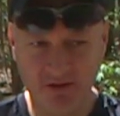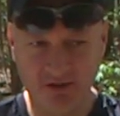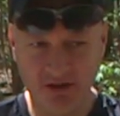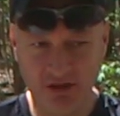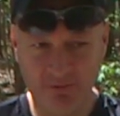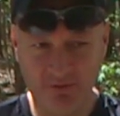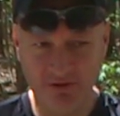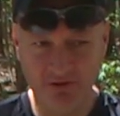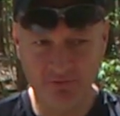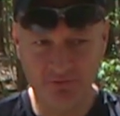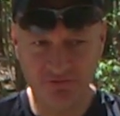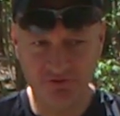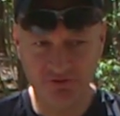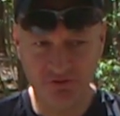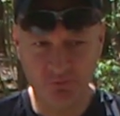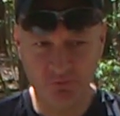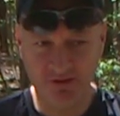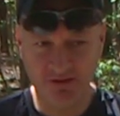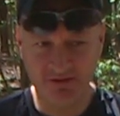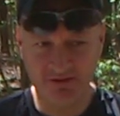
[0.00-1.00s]
going to a
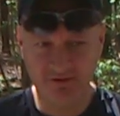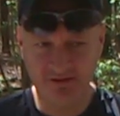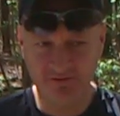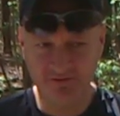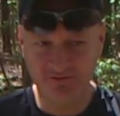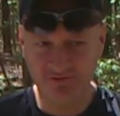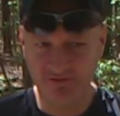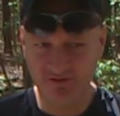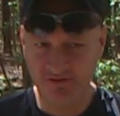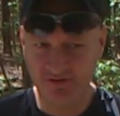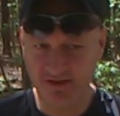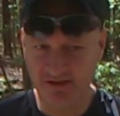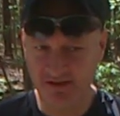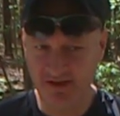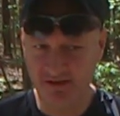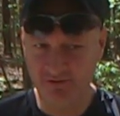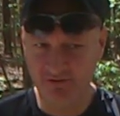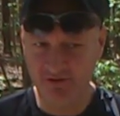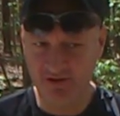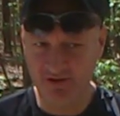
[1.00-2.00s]
sweetness, and
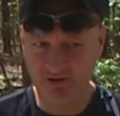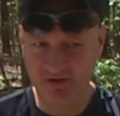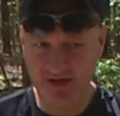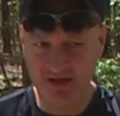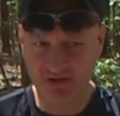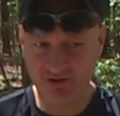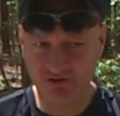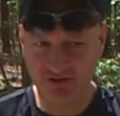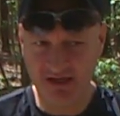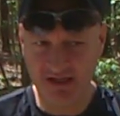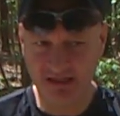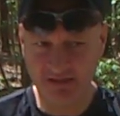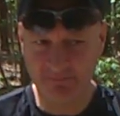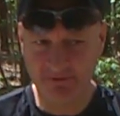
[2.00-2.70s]
I don't get a lot of chocolate,